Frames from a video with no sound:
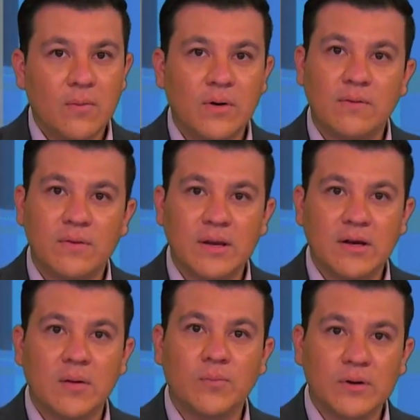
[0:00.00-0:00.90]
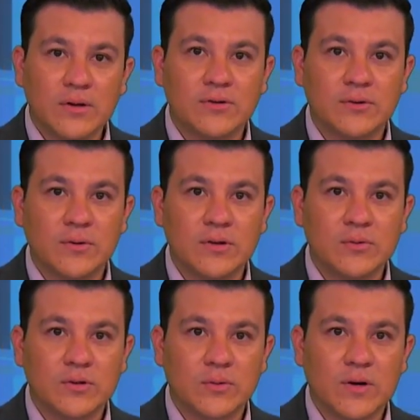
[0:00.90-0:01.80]
One of the Cabrillo
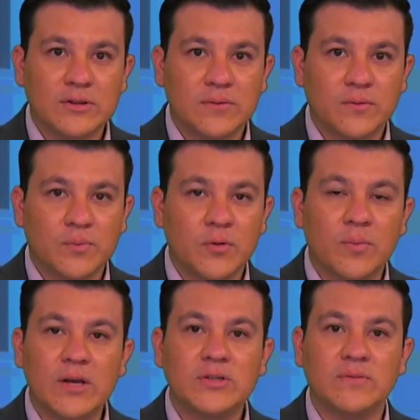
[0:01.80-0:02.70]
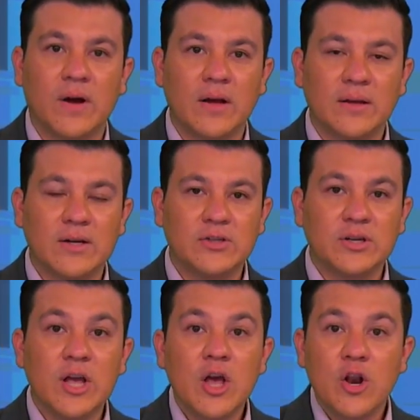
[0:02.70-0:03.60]
students was arrested for probation violation.